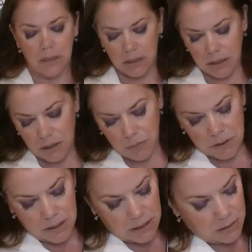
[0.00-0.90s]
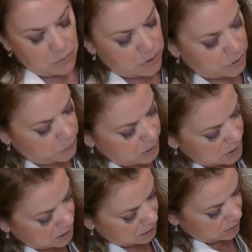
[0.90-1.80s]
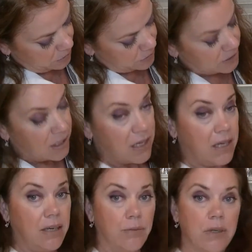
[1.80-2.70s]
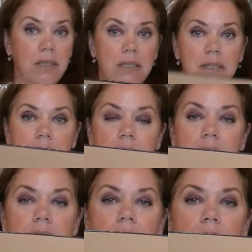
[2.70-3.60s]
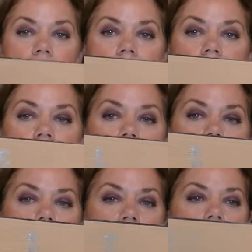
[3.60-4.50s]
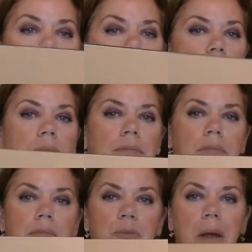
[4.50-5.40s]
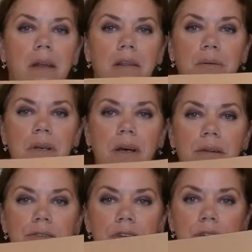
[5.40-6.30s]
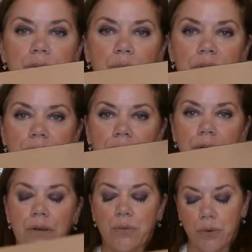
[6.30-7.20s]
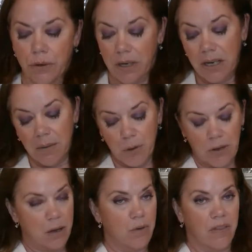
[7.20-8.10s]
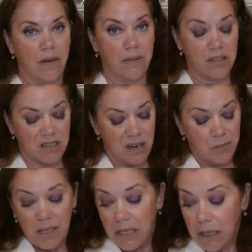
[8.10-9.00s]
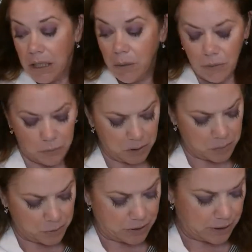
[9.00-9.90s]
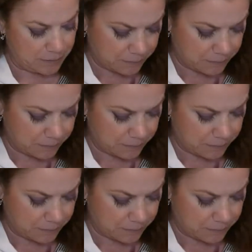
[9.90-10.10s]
think this one said it was $3, and it really doesn't even look, it's probably $3 because it wasn't very worn, and I'm okay with that this time. It was really pretty.